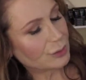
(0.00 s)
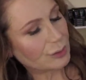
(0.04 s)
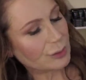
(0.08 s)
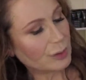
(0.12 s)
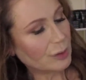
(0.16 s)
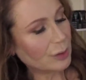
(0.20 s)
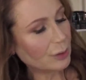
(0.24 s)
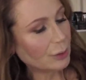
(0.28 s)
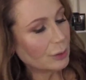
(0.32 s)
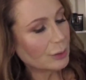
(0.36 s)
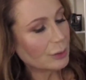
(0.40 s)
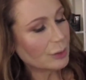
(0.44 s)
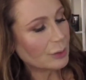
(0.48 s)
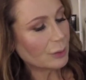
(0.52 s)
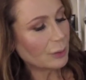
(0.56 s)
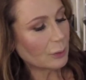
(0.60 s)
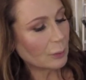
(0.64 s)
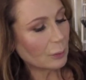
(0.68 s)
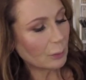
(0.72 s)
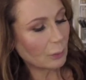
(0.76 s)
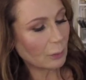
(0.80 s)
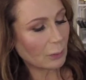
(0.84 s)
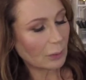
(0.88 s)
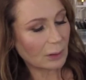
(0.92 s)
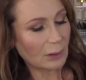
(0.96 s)
You can
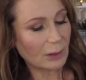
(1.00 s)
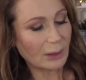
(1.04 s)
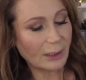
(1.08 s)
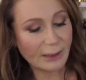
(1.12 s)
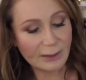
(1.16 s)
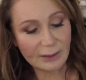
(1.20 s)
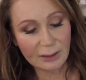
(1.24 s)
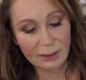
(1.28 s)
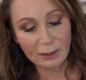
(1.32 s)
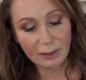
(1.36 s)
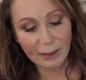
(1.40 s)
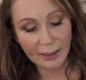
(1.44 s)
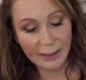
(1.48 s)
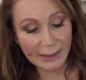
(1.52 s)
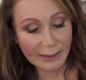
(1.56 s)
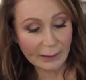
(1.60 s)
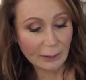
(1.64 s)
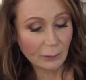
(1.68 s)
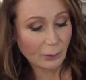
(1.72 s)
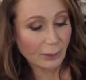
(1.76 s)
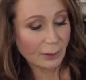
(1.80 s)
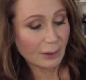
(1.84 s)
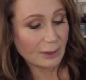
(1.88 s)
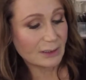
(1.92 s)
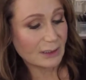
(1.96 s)
do like the light
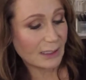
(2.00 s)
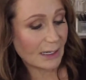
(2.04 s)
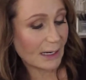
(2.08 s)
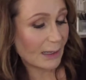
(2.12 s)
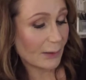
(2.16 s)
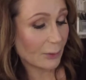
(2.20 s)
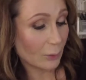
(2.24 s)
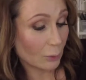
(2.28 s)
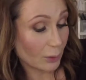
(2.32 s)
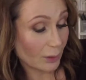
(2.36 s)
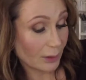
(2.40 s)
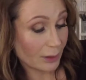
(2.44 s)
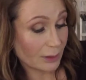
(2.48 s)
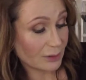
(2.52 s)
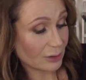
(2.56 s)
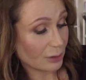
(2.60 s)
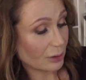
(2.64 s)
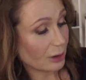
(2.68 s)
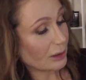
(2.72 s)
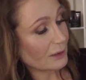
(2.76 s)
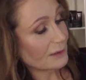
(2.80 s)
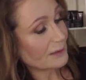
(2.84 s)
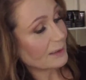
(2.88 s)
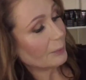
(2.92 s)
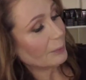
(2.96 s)
or the
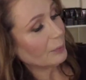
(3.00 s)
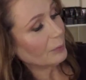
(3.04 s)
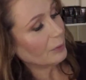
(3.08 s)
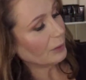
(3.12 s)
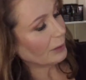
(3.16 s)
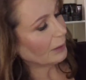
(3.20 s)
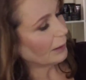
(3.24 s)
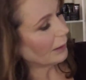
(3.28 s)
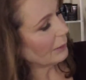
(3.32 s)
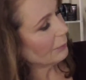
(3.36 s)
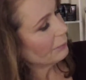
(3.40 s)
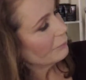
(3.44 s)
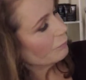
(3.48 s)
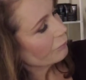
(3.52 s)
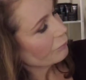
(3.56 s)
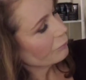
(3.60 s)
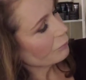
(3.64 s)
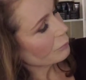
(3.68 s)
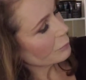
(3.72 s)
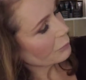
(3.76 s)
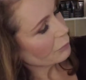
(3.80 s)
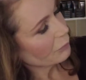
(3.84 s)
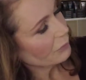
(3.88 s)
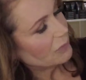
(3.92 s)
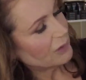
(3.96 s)
dark separately.
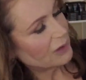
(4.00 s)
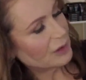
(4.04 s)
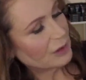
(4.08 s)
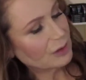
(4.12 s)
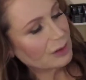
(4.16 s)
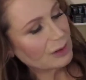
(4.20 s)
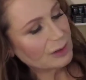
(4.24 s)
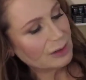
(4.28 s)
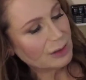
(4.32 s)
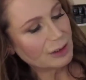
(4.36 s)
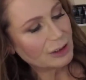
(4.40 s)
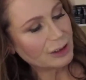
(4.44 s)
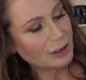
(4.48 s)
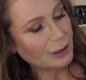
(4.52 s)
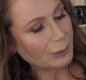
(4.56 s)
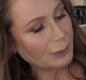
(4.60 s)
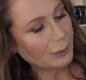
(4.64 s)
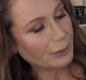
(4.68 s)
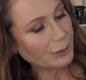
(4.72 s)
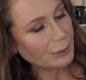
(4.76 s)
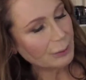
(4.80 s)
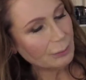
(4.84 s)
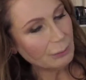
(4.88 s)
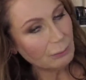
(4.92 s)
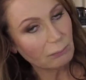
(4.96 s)
So just to show
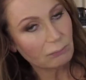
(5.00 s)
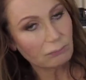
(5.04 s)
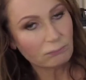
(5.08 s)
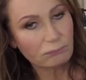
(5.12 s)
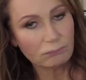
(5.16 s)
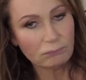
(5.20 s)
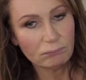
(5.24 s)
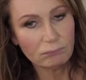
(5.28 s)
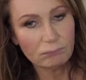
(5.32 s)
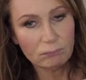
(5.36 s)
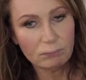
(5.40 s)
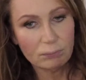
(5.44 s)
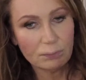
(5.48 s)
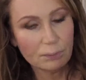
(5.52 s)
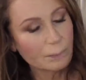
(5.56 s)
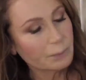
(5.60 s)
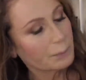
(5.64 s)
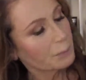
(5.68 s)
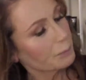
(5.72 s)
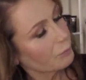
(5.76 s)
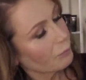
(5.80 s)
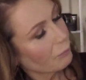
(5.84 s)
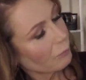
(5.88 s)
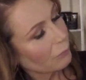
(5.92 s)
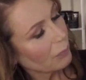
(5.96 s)
you,
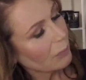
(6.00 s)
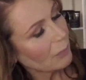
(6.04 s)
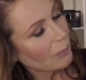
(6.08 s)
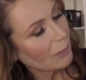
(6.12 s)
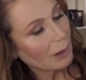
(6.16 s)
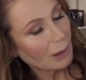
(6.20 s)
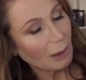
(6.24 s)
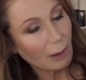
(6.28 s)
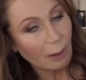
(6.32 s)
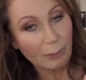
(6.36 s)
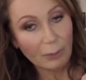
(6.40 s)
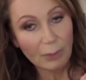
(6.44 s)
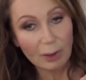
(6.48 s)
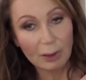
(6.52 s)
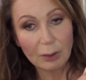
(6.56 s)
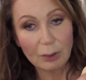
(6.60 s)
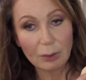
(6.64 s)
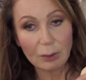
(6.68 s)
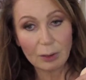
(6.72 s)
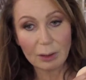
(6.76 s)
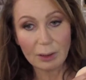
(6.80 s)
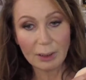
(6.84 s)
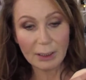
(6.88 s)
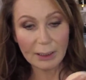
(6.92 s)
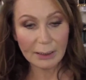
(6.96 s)
you go
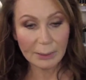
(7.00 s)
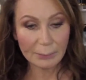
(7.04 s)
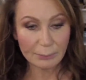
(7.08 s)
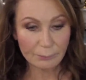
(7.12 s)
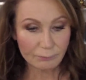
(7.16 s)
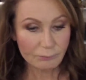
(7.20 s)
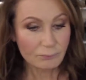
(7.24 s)
to light.